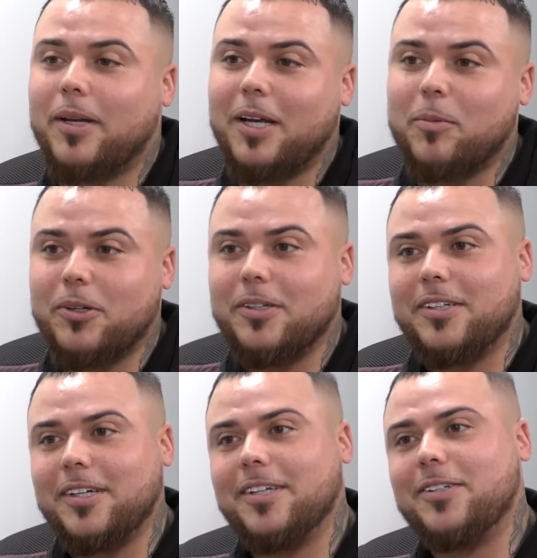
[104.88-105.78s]
mate. Yeah, I'm good.
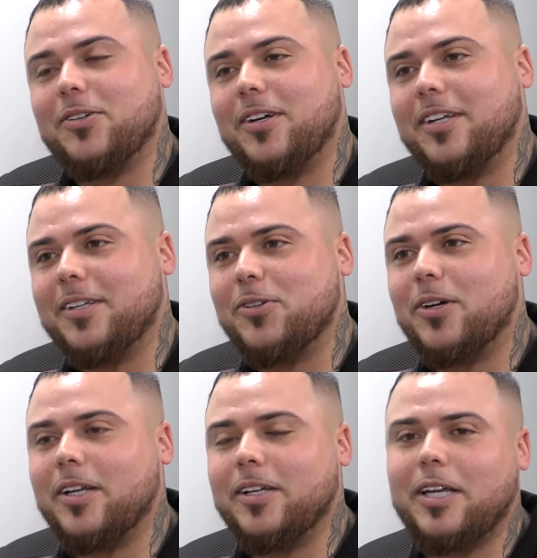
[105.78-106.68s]
Yeah, just trying to
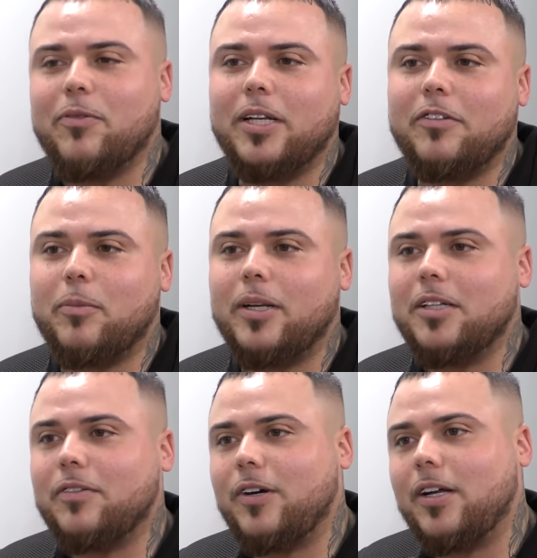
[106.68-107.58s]
trying to get ready for my
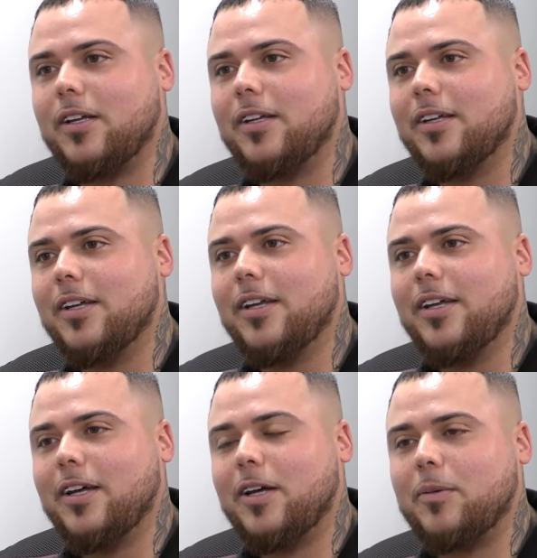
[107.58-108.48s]
next fight.
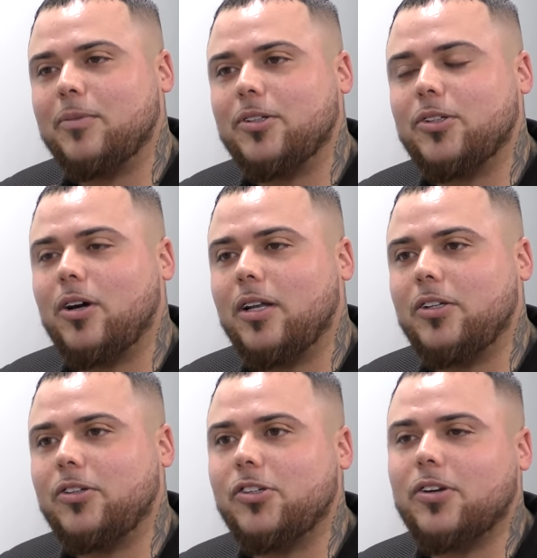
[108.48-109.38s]
Um, just started
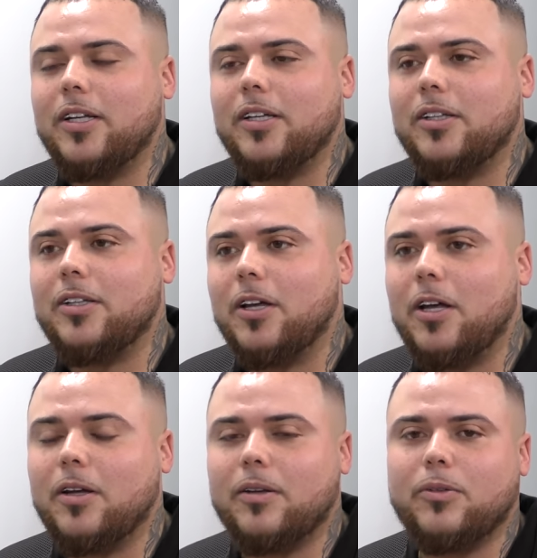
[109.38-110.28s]
literally training
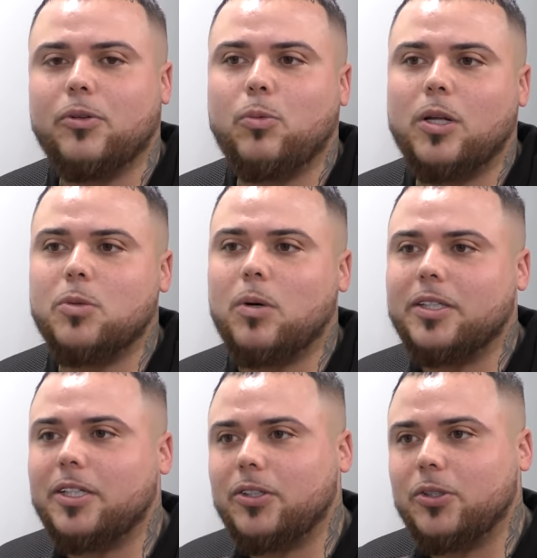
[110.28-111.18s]
uh, one-to-one
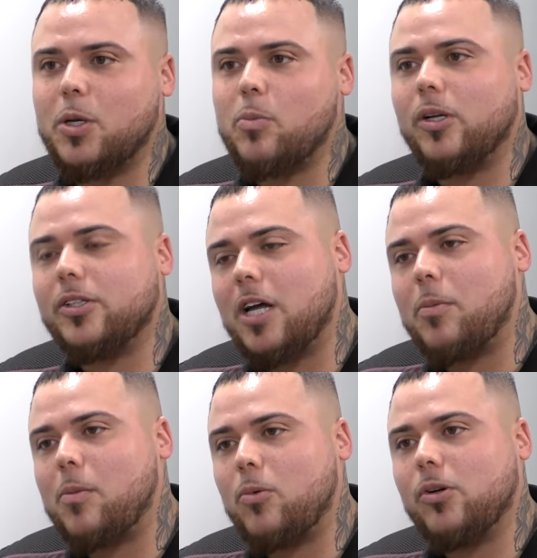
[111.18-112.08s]
sessions doing Muay Thai,
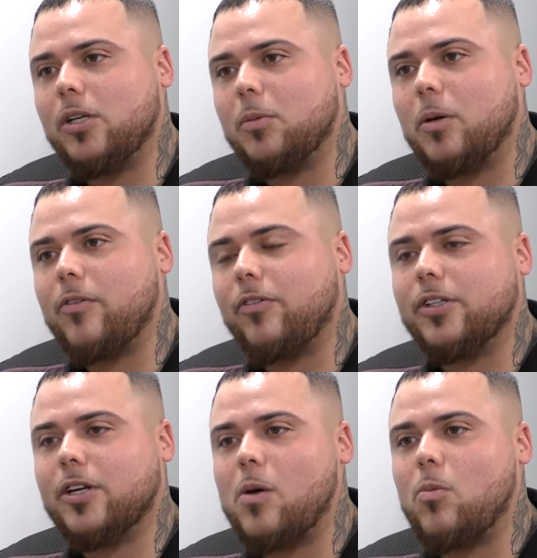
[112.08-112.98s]
but I'm all good at the moment. Everything's
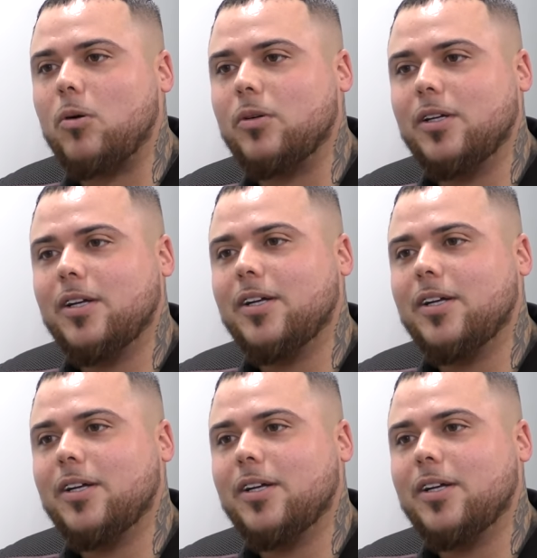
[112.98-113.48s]
going well.